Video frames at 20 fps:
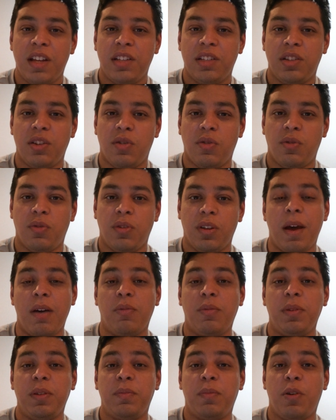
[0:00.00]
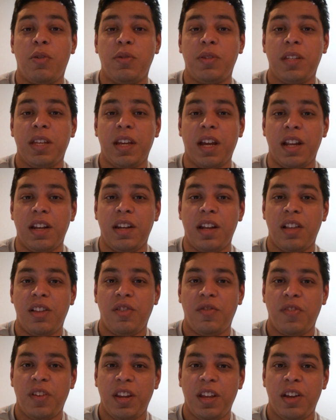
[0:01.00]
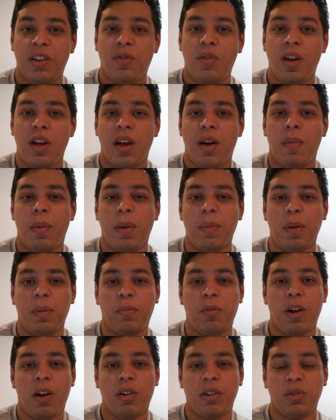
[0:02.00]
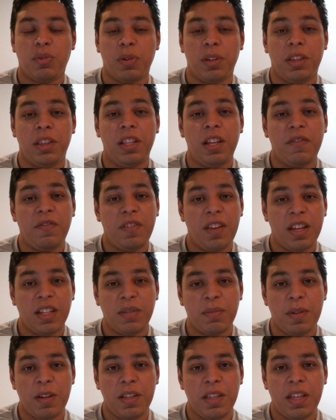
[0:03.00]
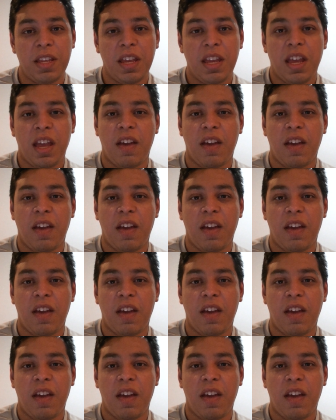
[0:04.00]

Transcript: So I will be posting another video about my progress with Lyft next month.